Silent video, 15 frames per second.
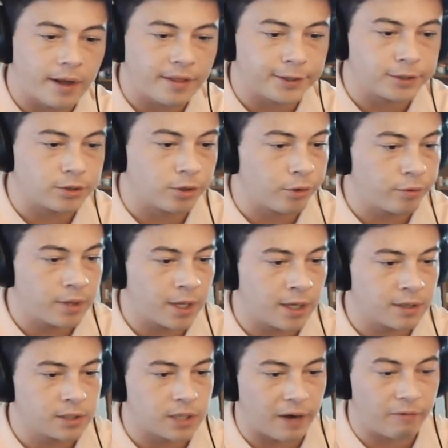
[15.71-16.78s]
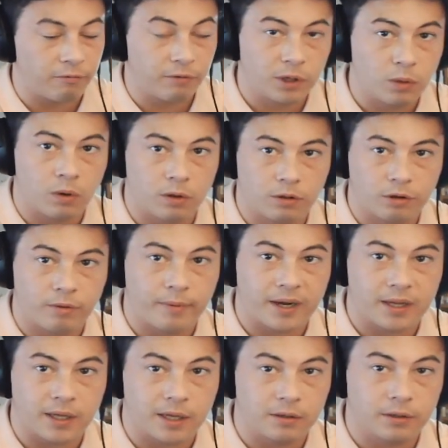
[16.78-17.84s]
I like to learn things. I really want to learn
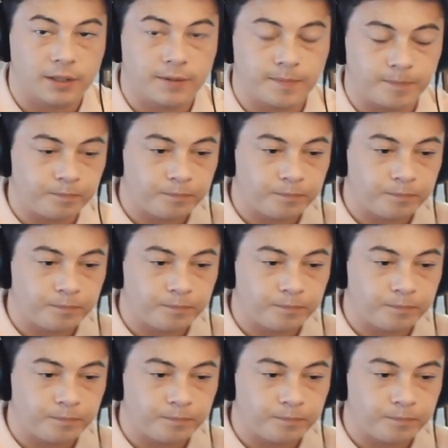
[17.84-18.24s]
about Italy.